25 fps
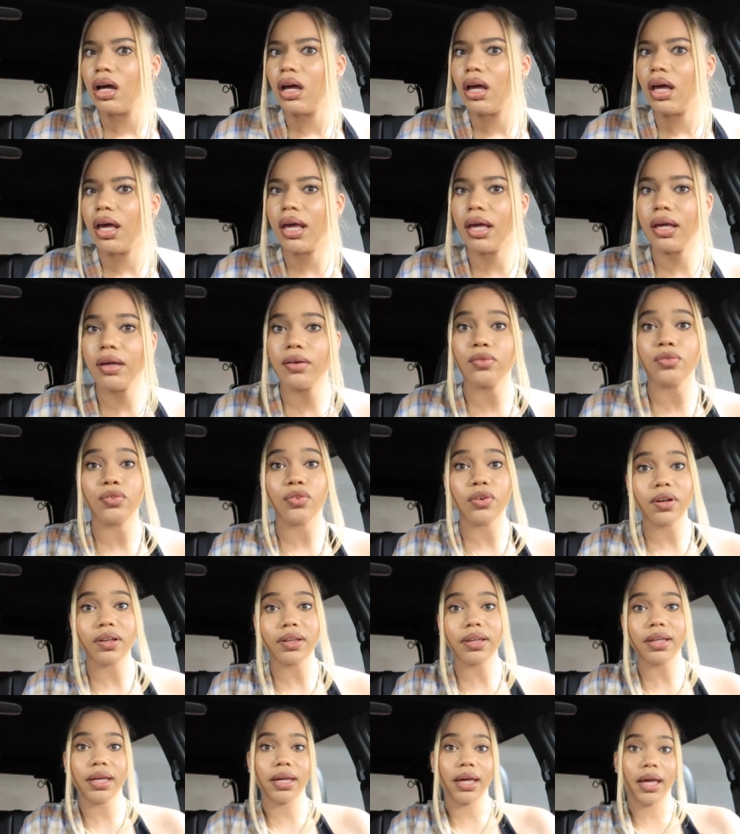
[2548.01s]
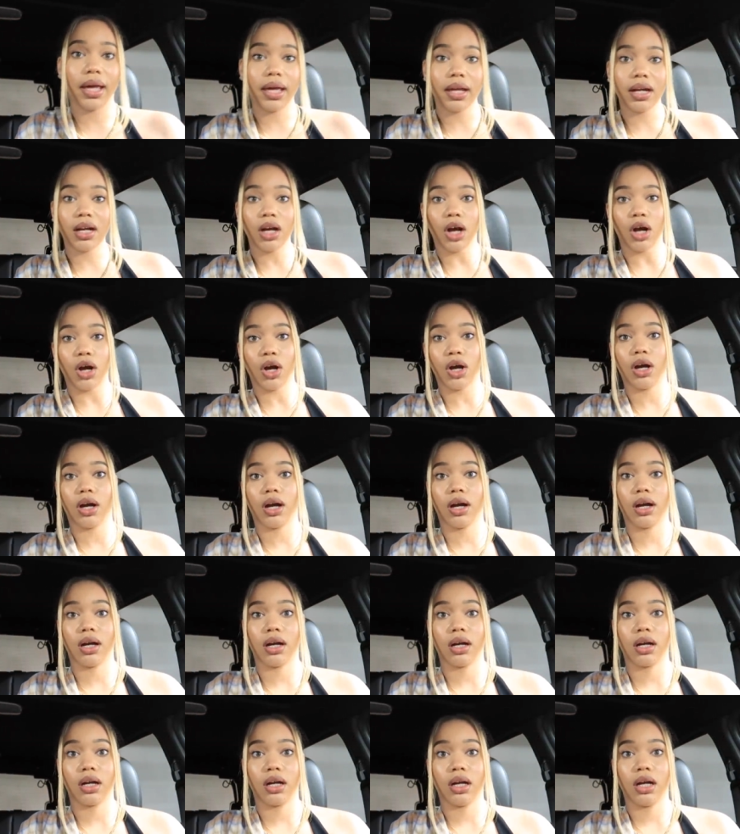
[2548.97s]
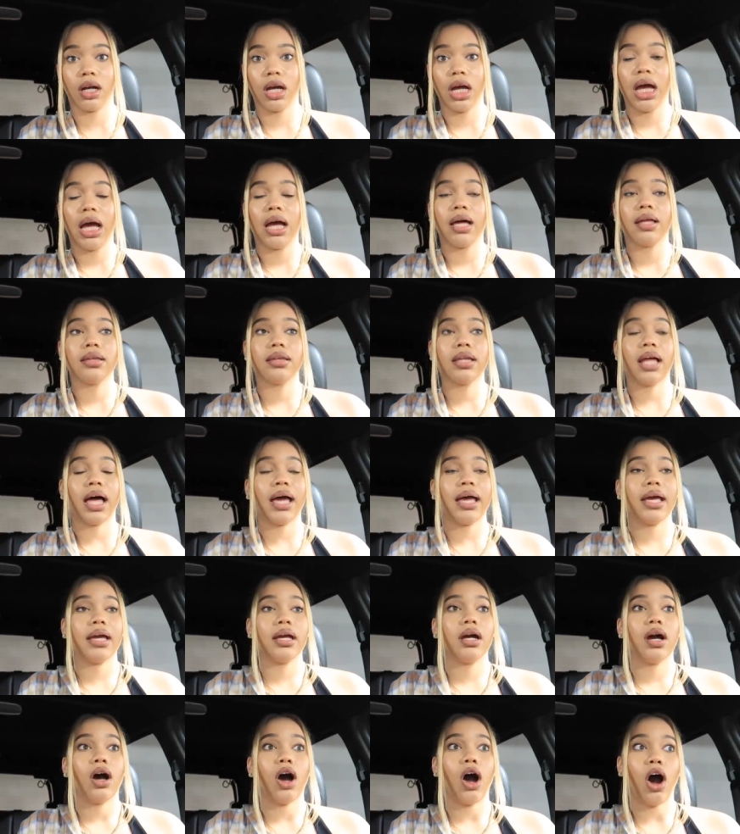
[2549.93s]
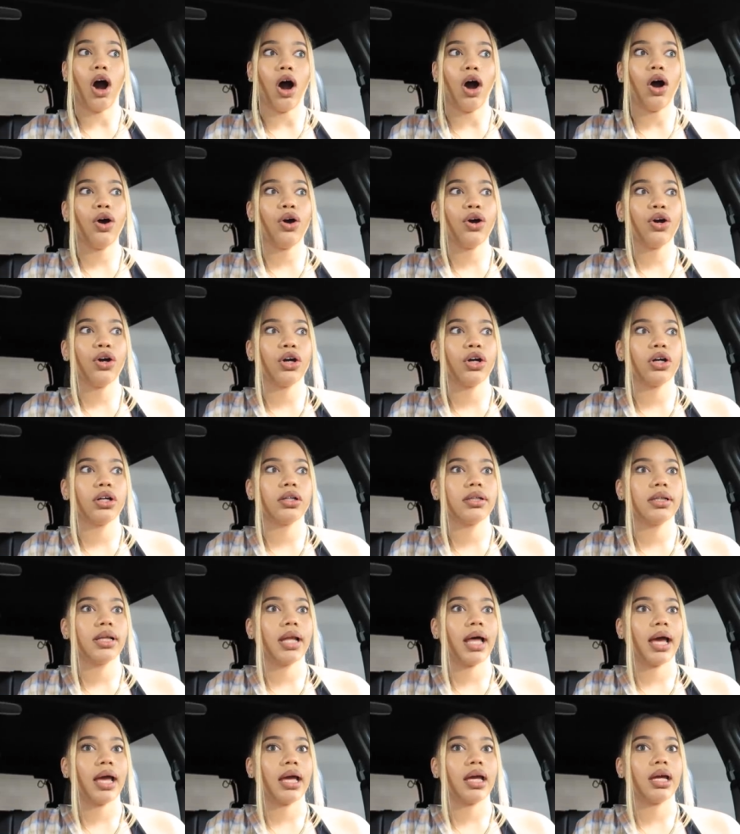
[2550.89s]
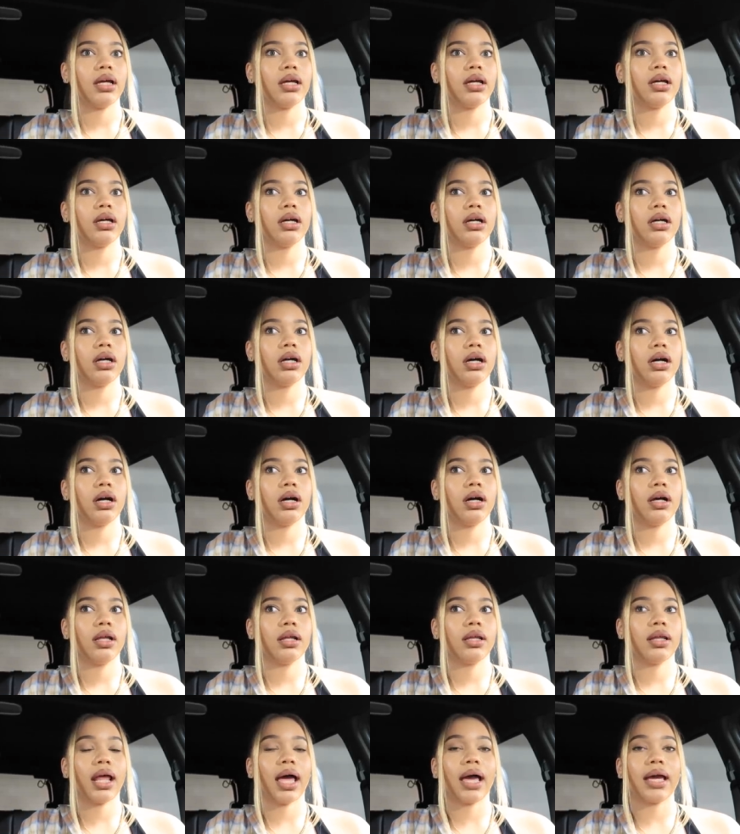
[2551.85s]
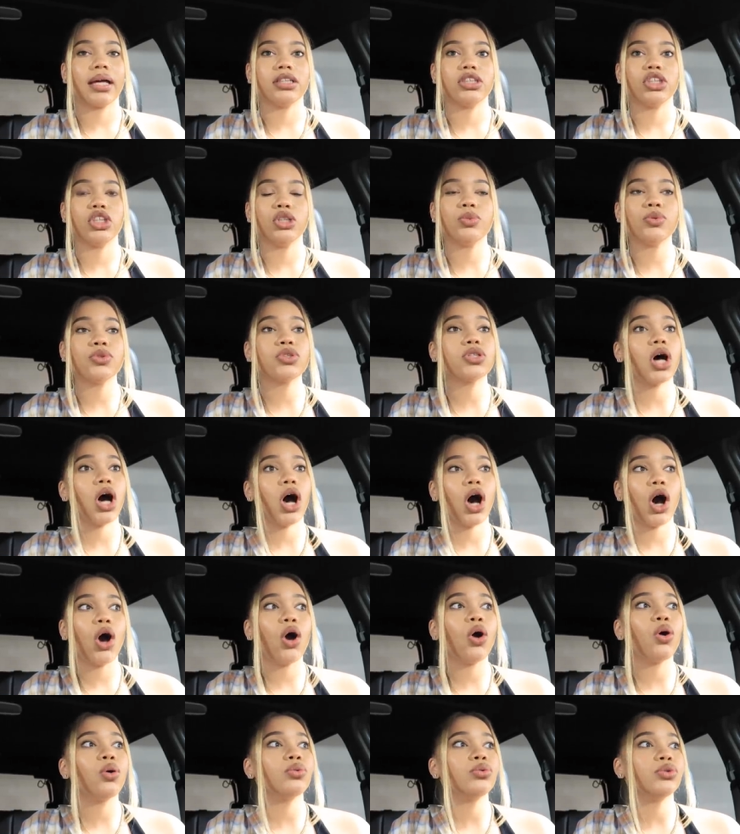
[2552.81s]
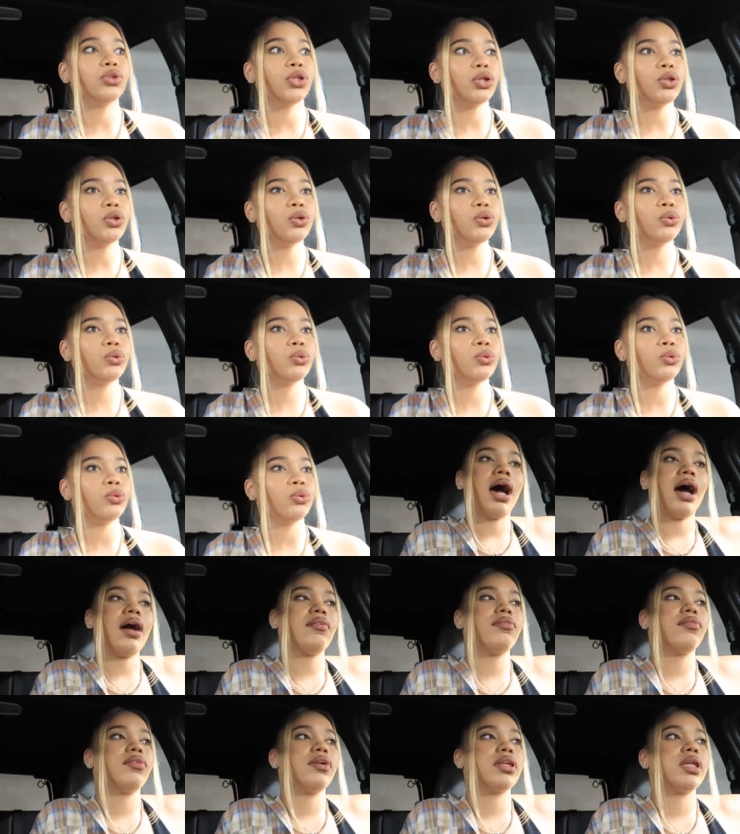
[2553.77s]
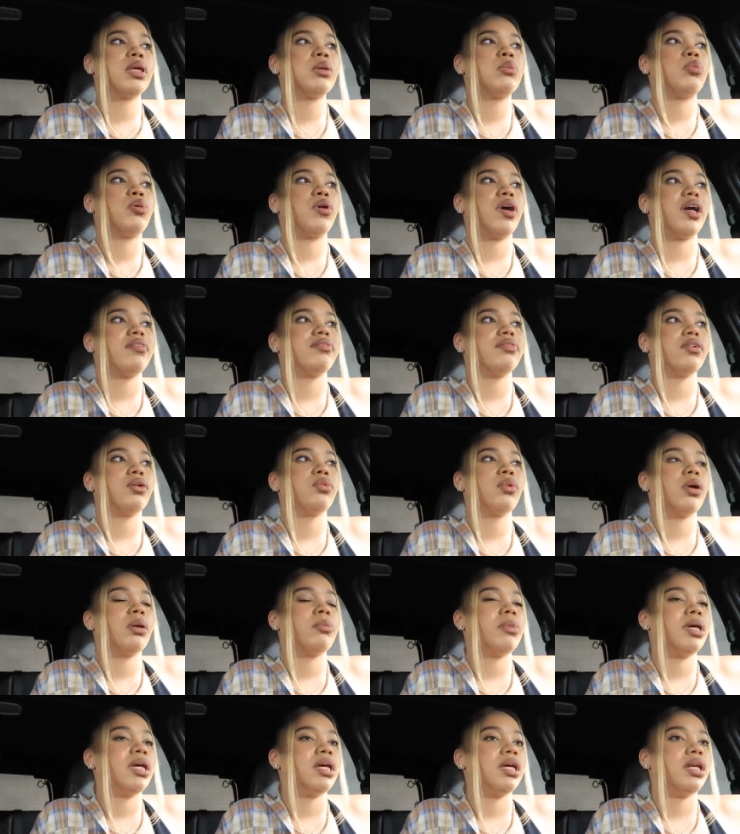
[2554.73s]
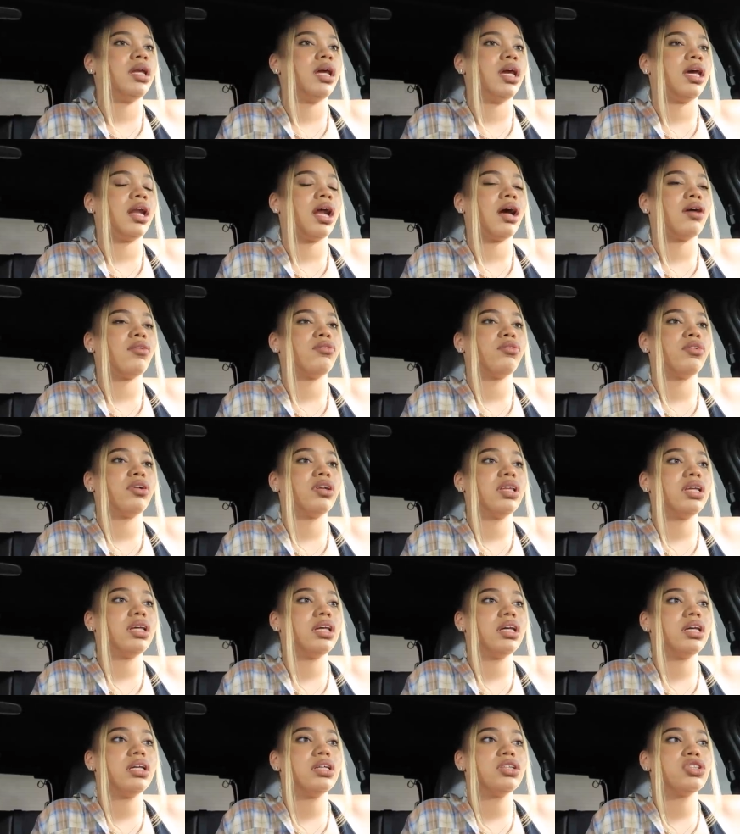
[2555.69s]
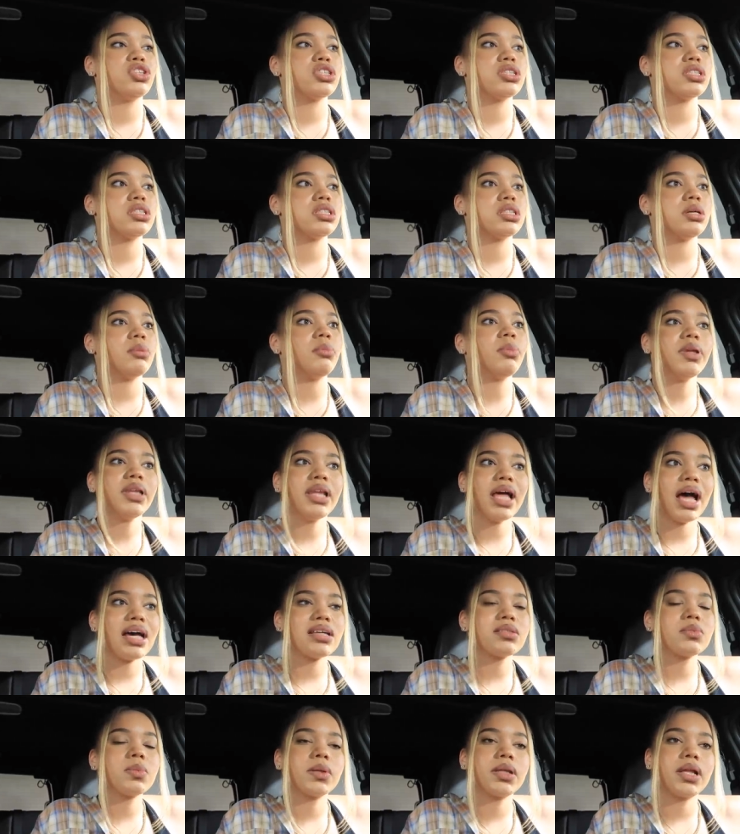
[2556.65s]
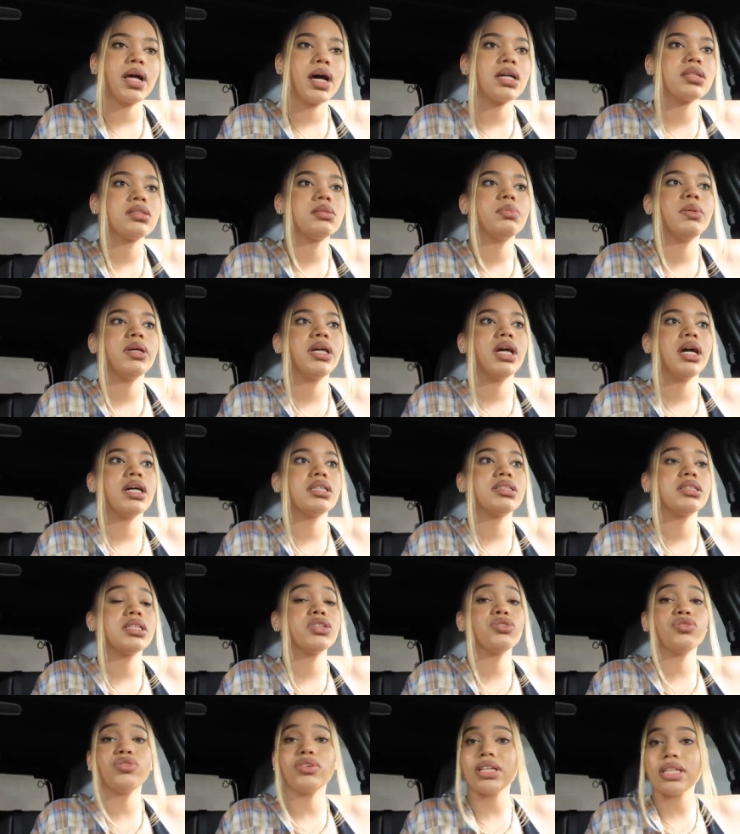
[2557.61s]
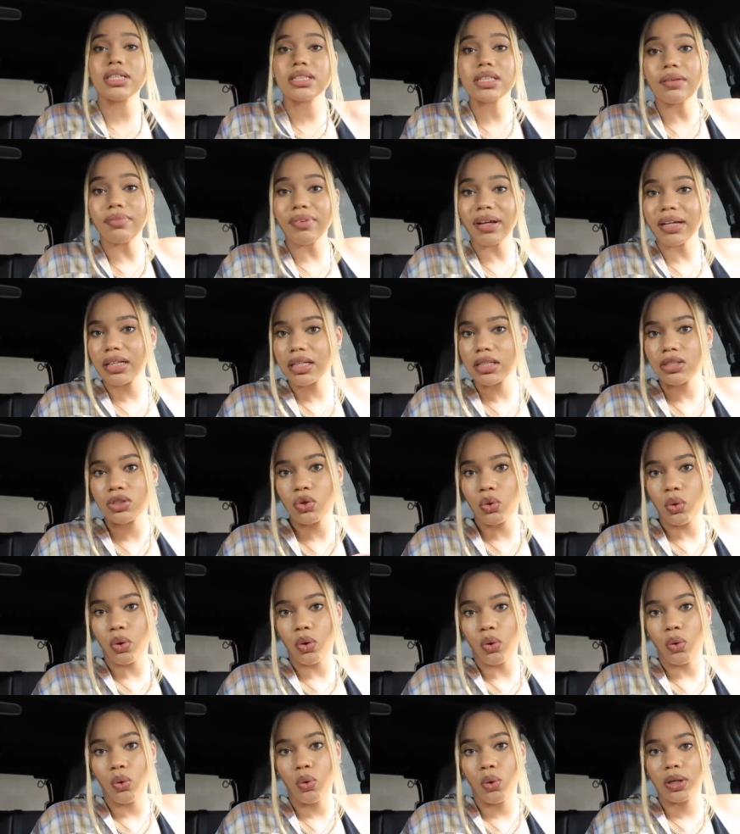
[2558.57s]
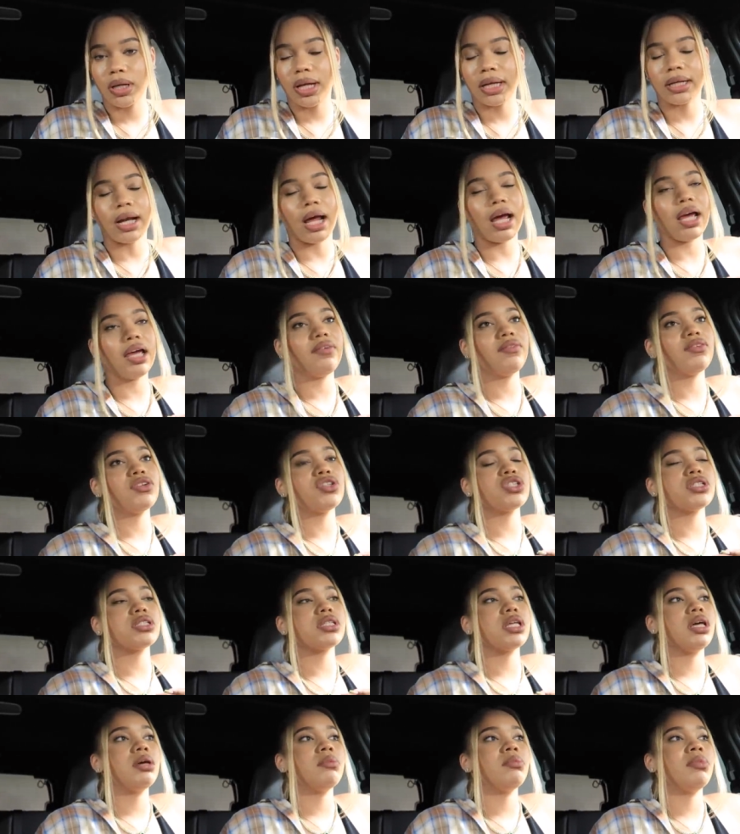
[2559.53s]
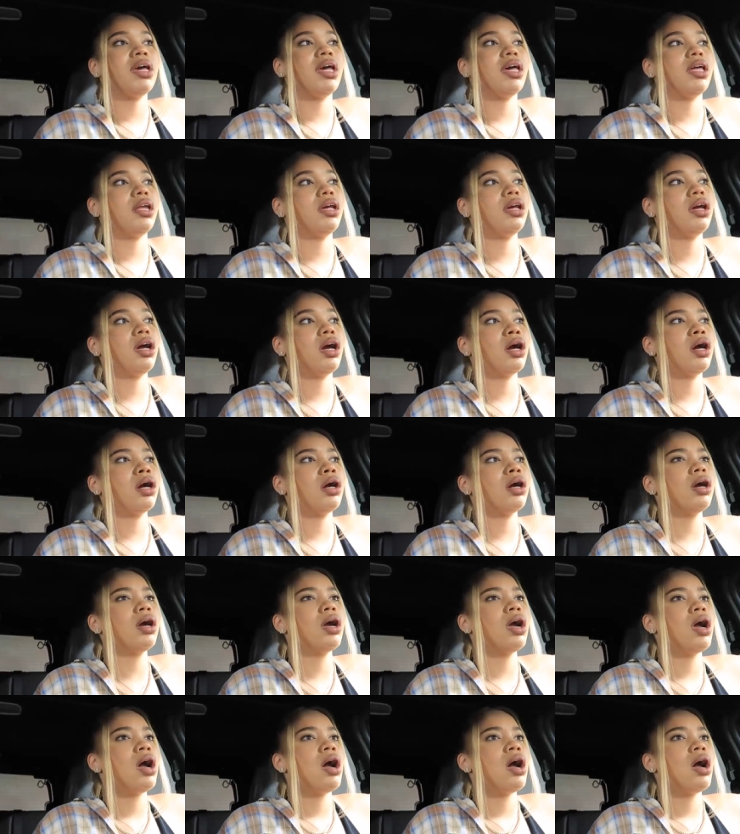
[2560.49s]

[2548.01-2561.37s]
he really hit her like hard like like she was a whole dude i really pray for women and i really just sympathize with us because it's really stuff like this going on like not even just him hitting her